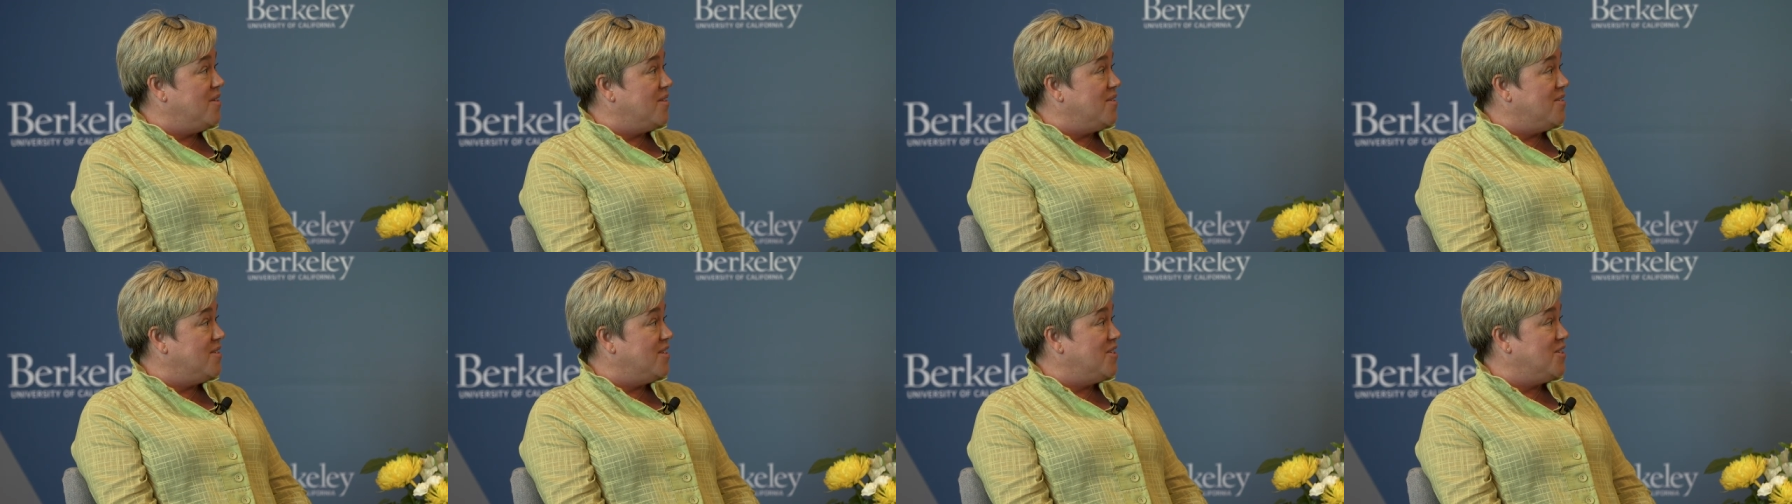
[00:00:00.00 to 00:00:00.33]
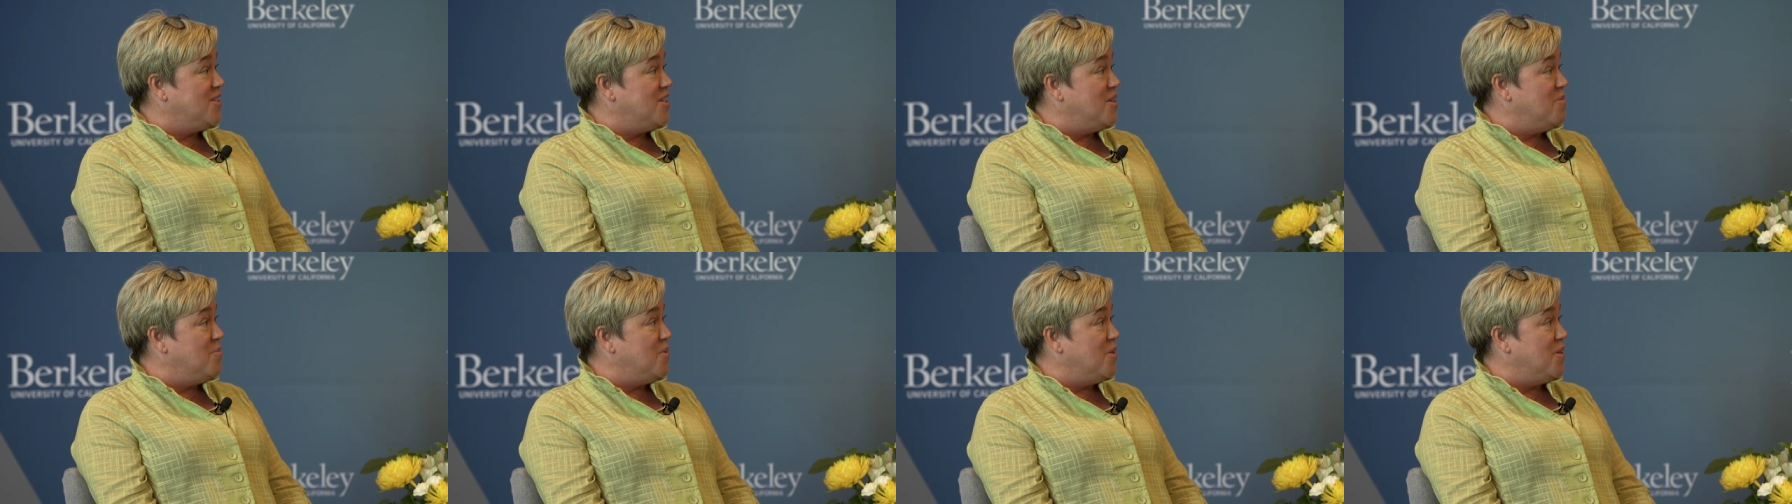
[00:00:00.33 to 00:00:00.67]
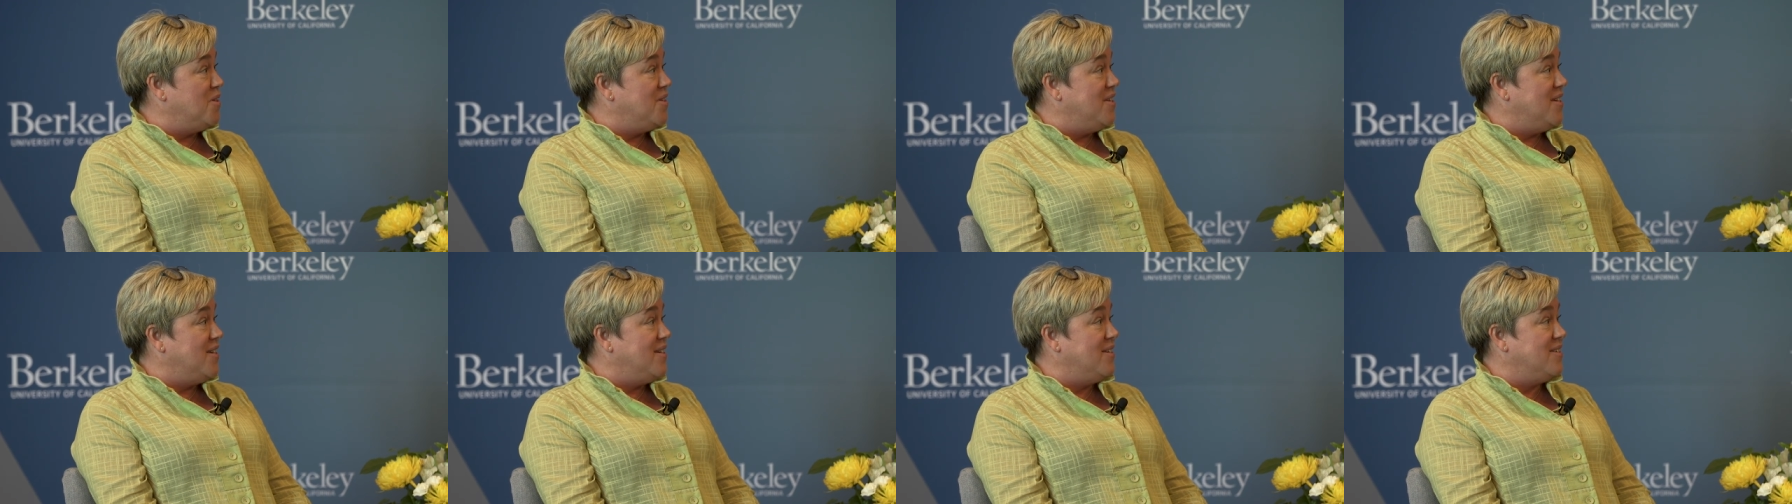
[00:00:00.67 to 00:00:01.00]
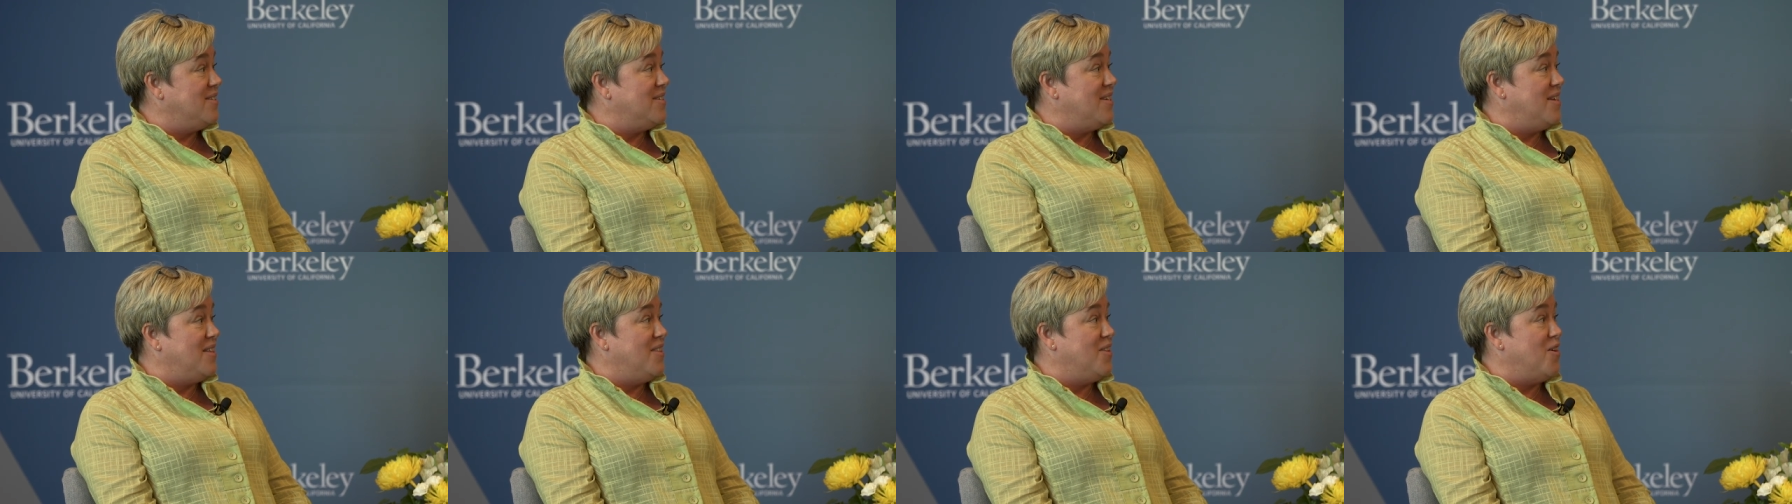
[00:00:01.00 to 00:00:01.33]
existing
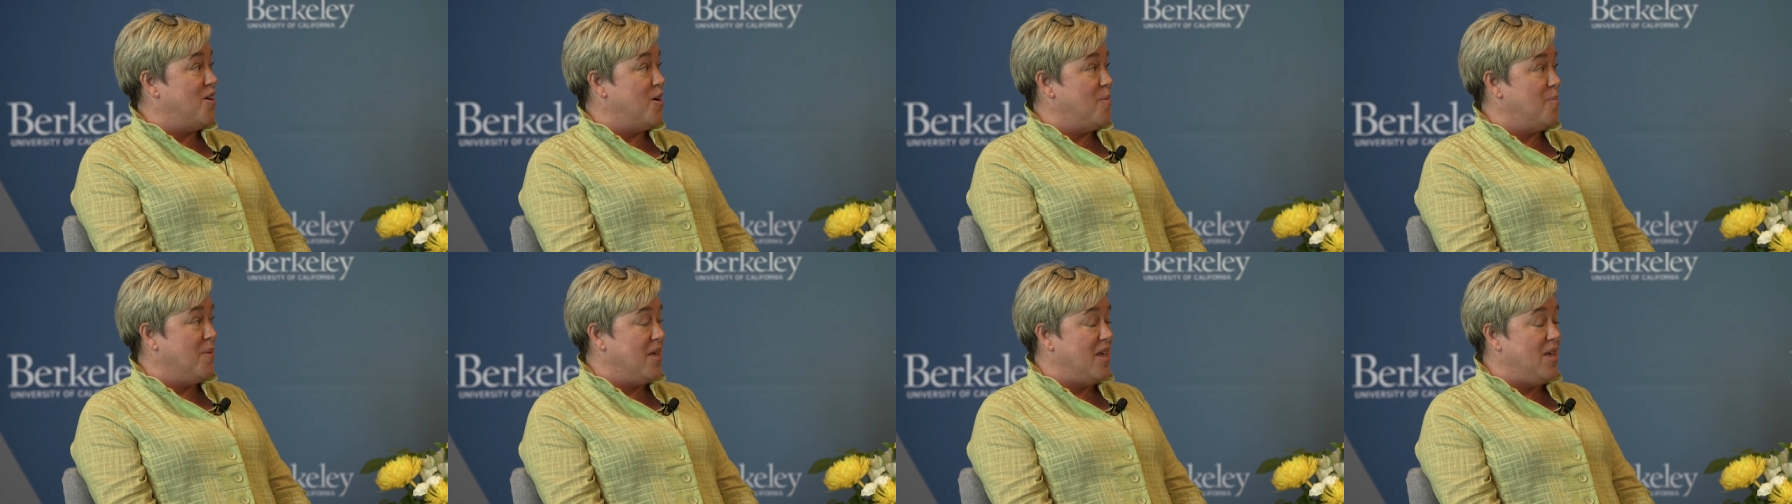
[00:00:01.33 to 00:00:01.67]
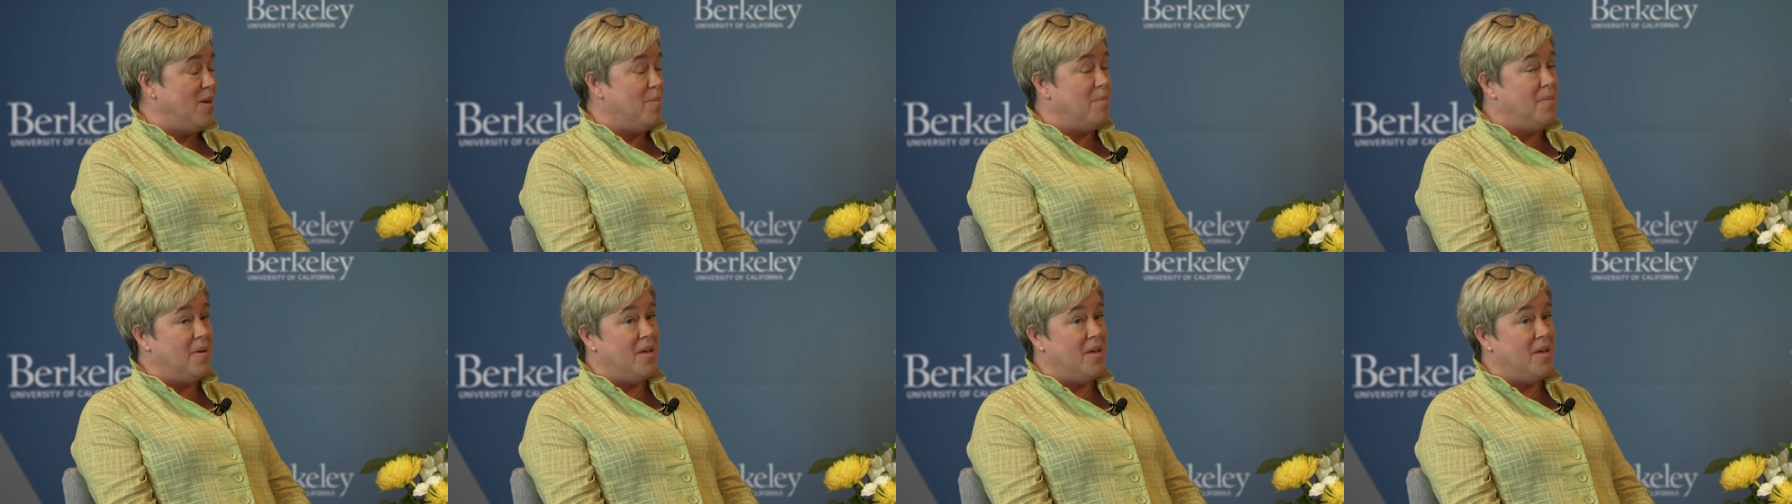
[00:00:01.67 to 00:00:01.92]
buildings and the upkeep.